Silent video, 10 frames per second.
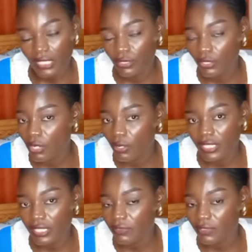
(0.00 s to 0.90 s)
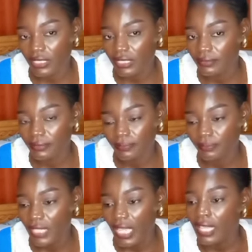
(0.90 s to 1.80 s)
do you know what, Yvonne?
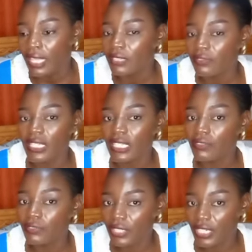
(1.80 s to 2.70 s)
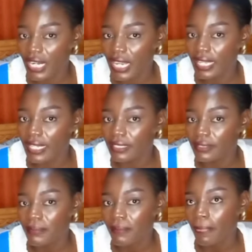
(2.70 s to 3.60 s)
Even if you cry,
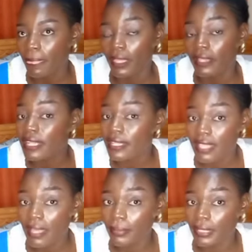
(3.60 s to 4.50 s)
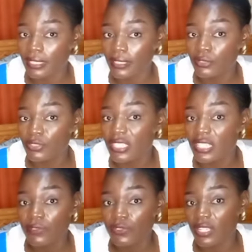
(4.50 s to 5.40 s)
it has happened. You just
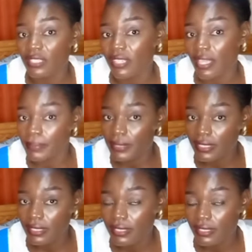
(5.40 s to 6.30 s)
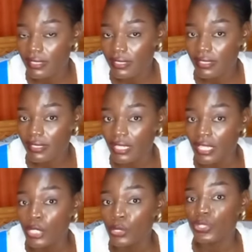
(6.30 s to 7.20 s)
have to accept.
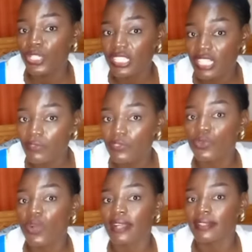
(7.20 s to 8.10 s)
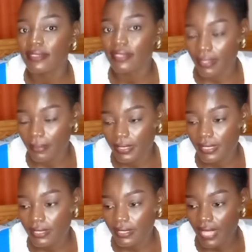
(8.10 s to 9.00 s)
You just have to accept.
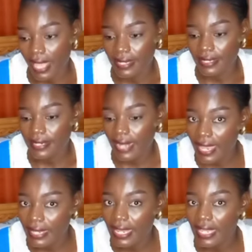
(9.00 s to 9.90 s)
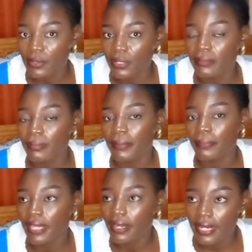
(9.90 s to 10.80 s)
I cried. I called my
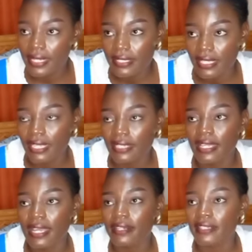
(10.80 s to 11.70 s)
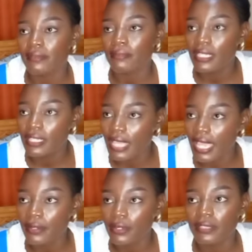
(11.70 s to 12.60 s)
parents. They encouraged me.
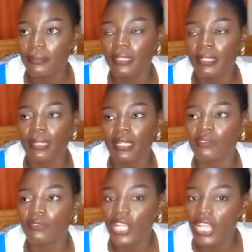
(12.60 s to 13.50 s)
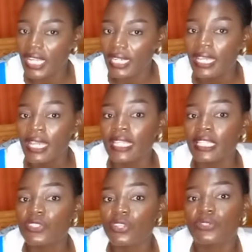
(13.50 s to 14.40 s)
I called the man of God.
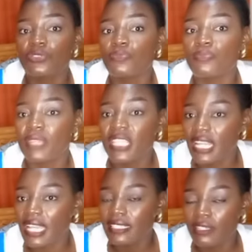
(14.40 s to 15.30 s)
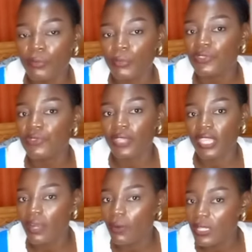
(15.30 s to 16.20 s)
He talked to me nicely almost
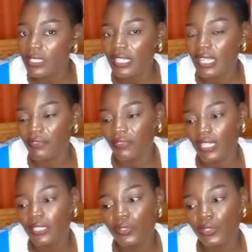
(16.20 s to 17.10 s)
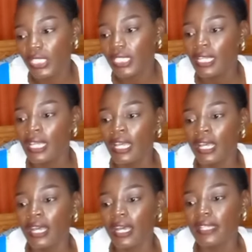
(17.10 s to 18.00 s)
3 hours. And I felt good.
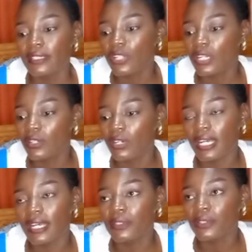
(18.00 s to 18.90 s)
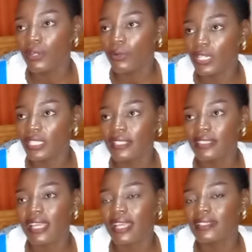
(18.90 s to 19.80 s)
I told God, you know what?
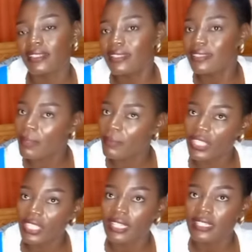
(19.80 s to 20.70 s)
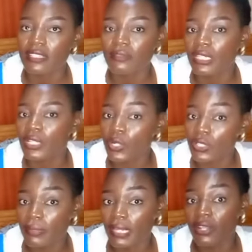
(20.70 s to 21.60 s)
This is something that has been
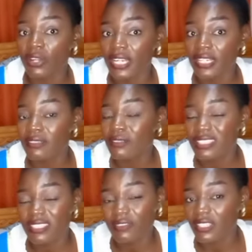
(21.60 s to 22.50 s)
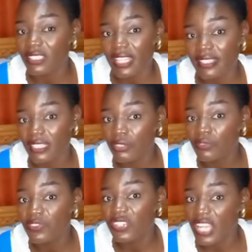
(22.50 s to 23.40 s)
closed by God. It's not even certain.
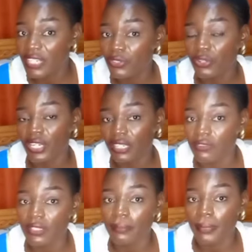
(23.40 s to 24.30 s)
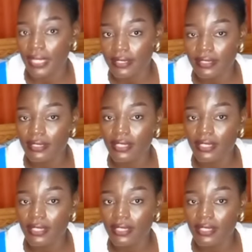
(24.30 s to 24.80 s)
You've tried your level best.